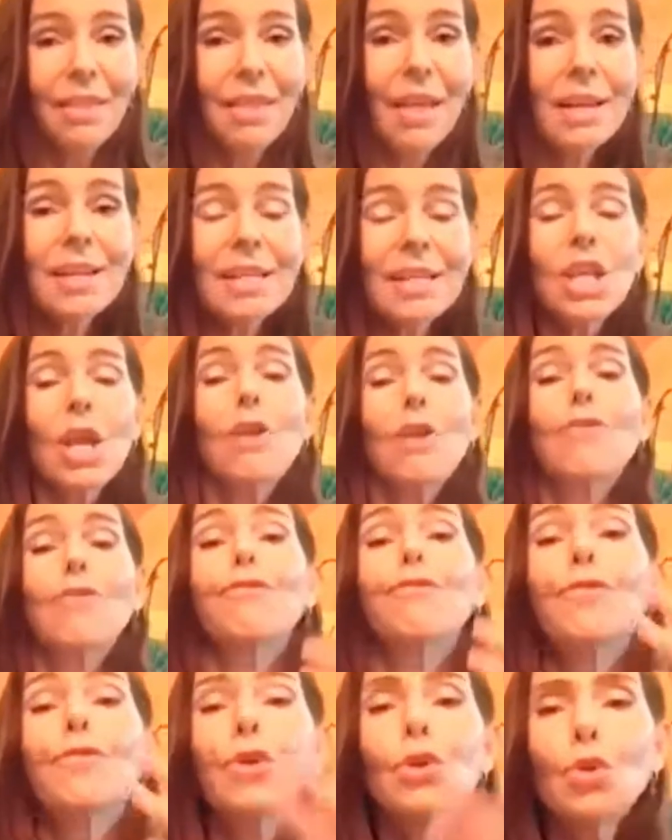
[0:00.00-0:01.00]
That is
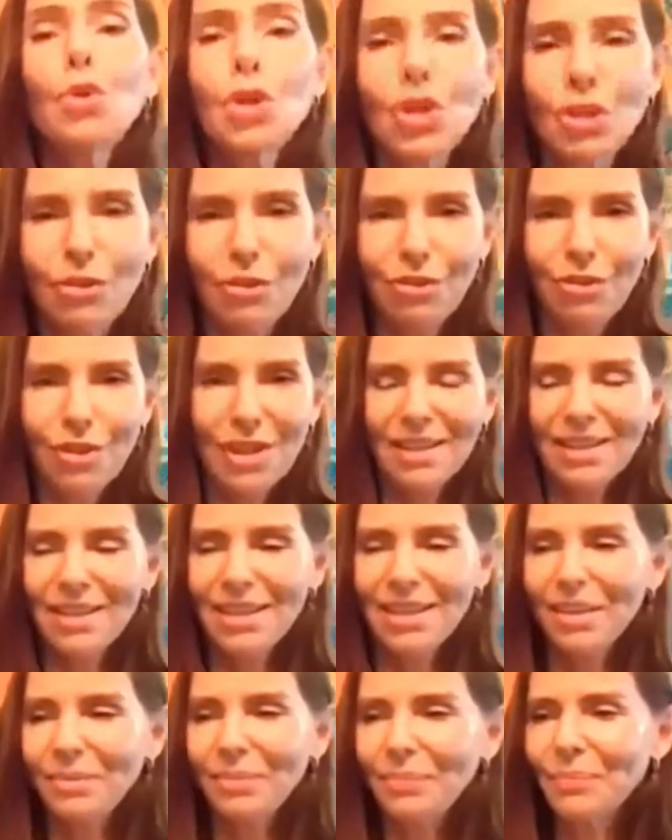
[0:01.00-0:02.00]
future
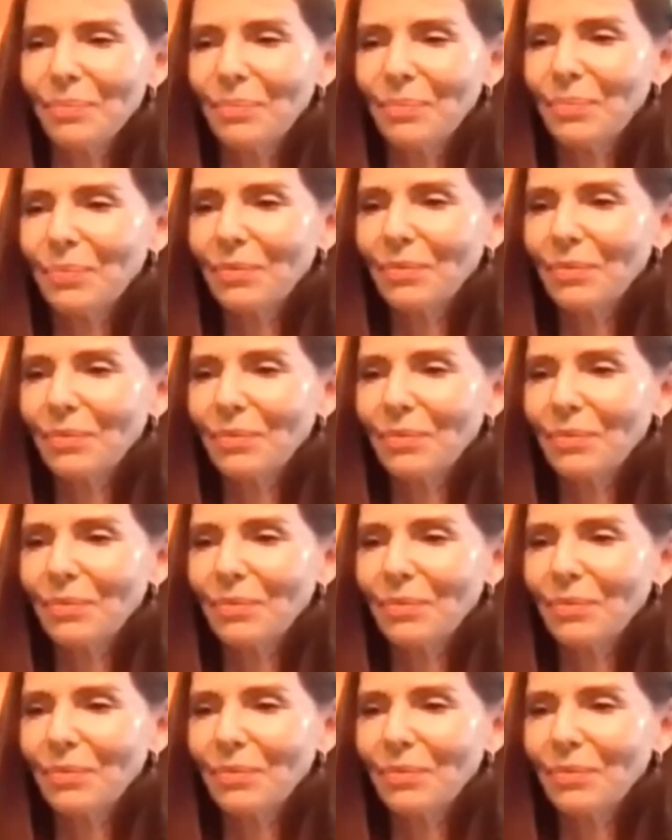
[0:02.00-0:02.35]
thinking.